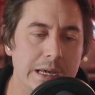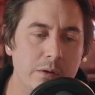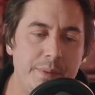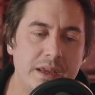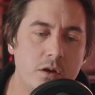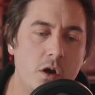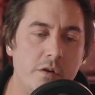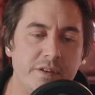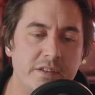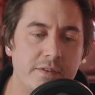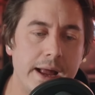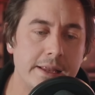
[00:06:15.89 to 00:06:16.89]
We're big
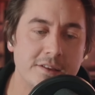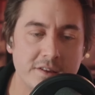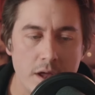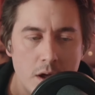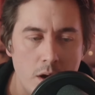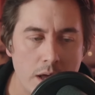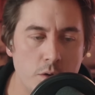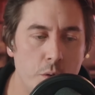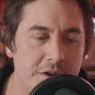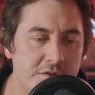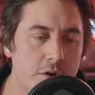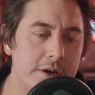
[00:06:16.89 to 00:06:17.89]
coffee fans and
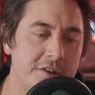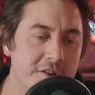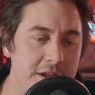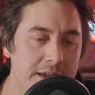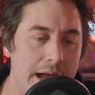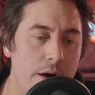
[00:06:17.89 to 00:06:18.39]
always try to seek